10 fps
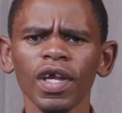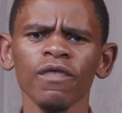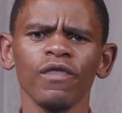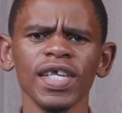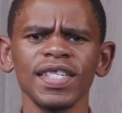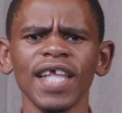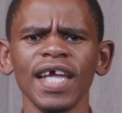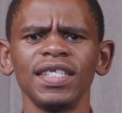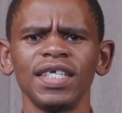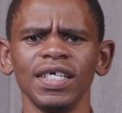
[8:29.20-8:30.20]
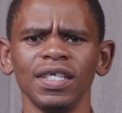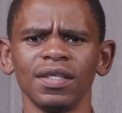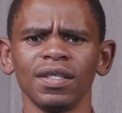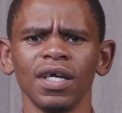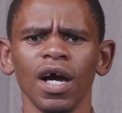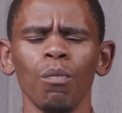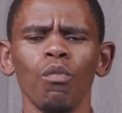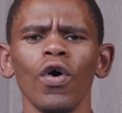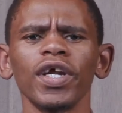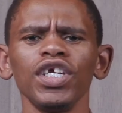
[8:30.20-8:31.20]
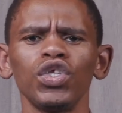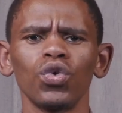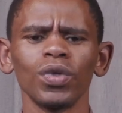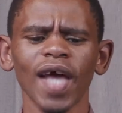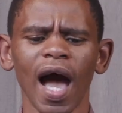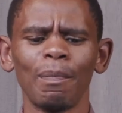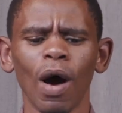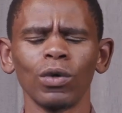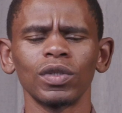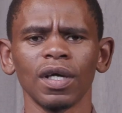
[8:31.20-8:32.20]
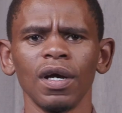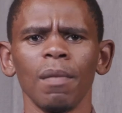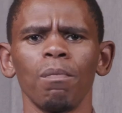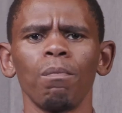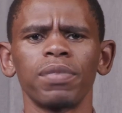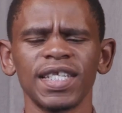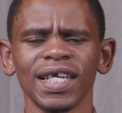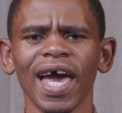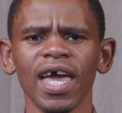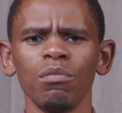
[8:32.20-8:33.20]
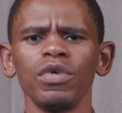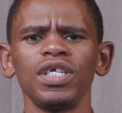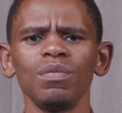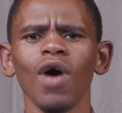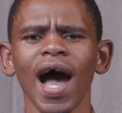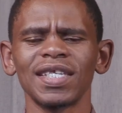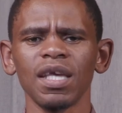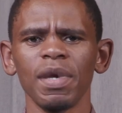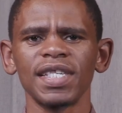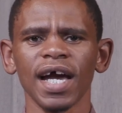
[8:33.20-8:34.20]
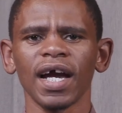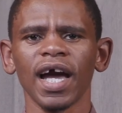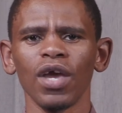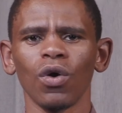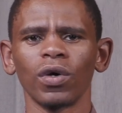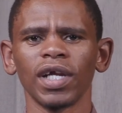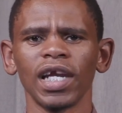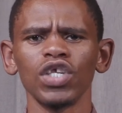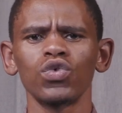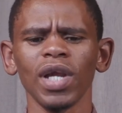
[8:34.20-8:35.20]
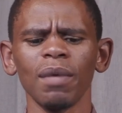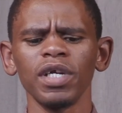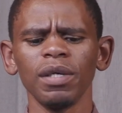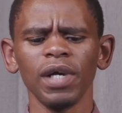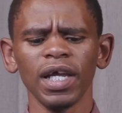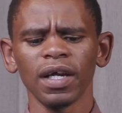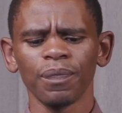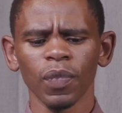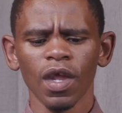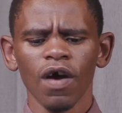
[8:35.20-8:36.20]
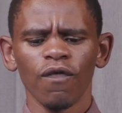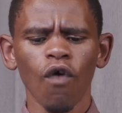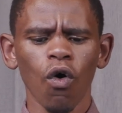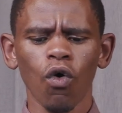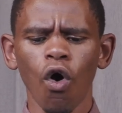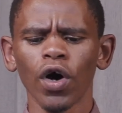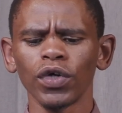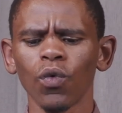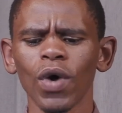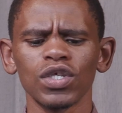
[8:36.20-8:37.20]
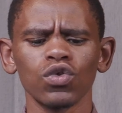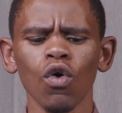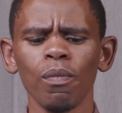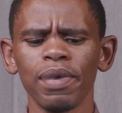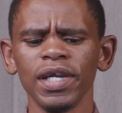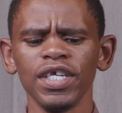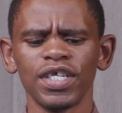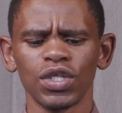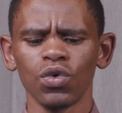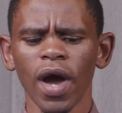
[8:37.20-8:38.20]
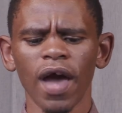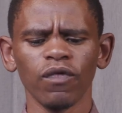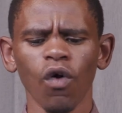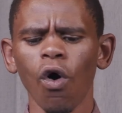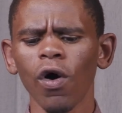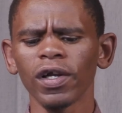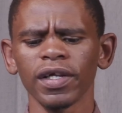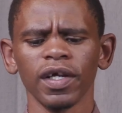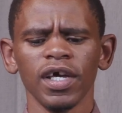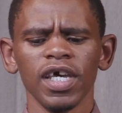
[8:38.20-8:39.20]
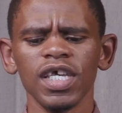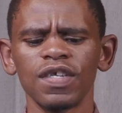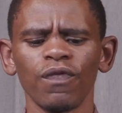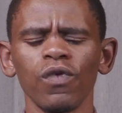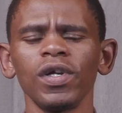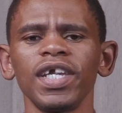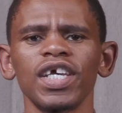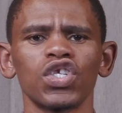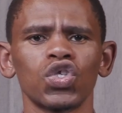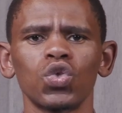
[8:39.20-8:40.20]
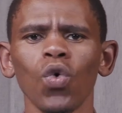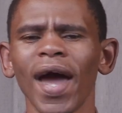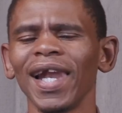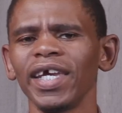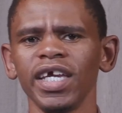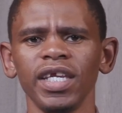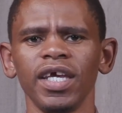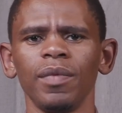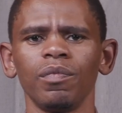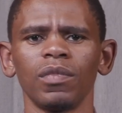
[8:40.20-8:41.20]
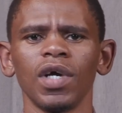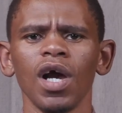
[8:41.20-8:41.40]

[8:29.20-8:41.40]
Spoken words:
verse 19 mori tuta about tsela e Modimo a sebetsang ka yona. Lentswe la Modimo le re, for God was so pleased to have all his fullness dwell in him.